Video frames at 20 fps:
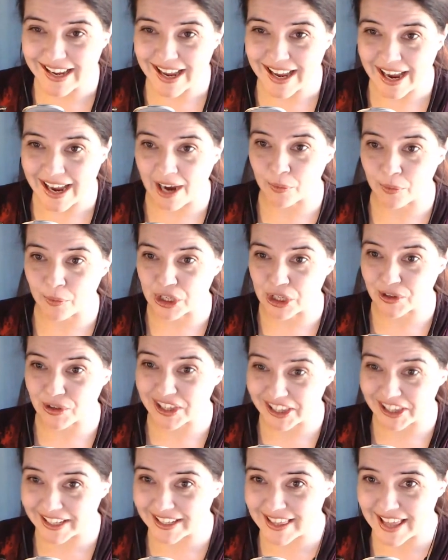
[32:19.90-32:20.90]
and when you
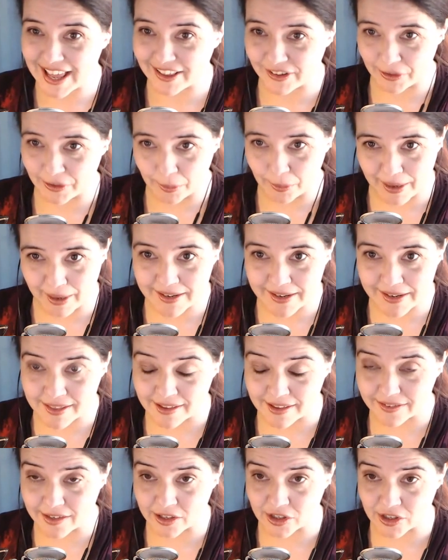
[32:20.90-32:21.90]
click that little button
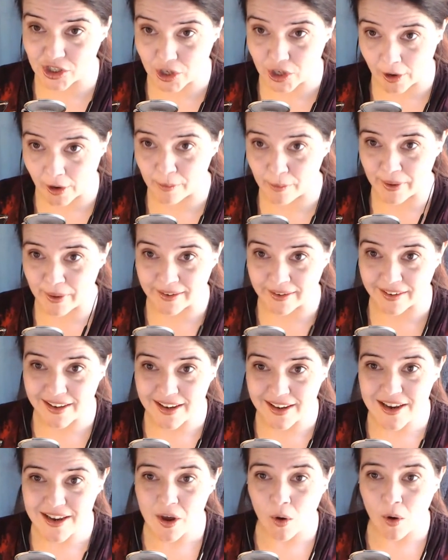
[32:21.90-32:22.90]
that says sharpen,
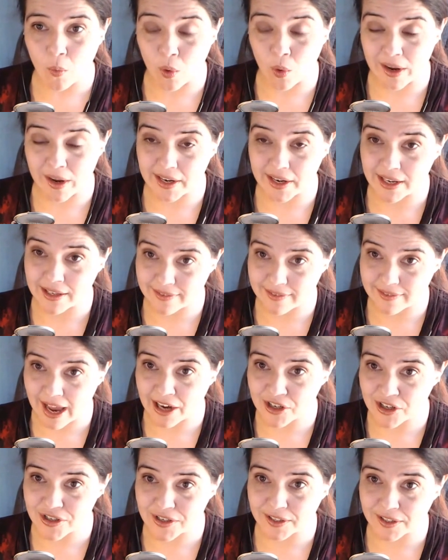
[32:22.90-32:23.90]
what it's
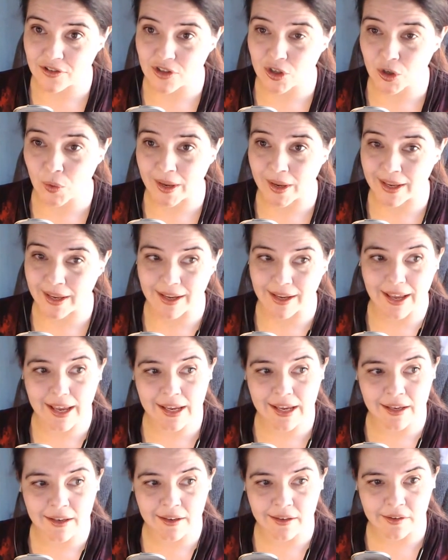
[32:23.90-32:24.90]
actually doing
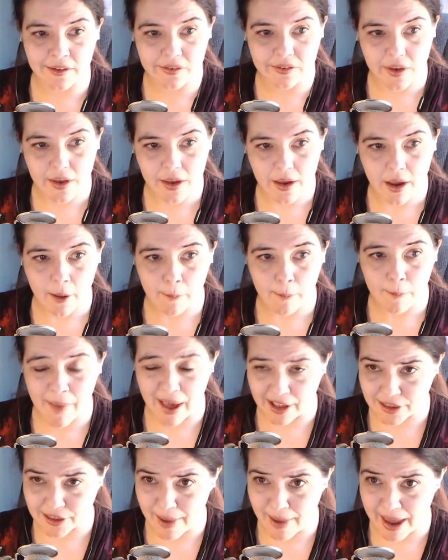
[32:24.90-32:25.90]
is
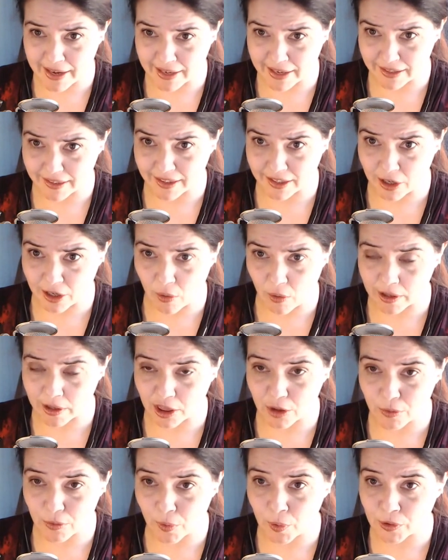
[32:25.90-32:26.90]
mathematically going
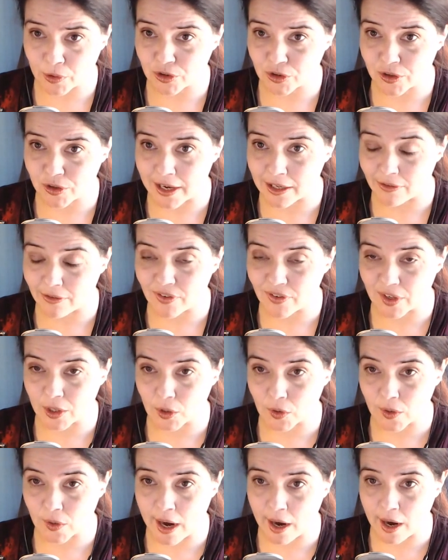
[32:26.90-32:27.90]
through and trying to
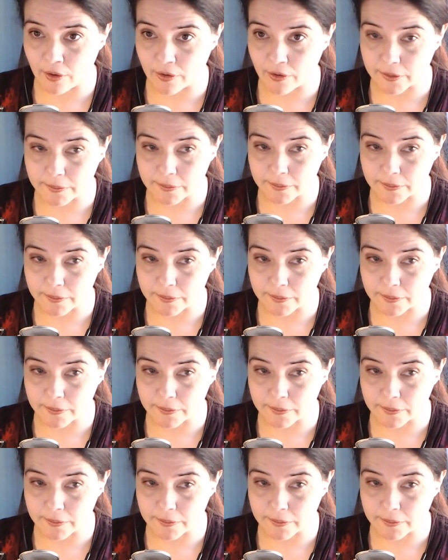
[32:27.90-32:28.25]
figure out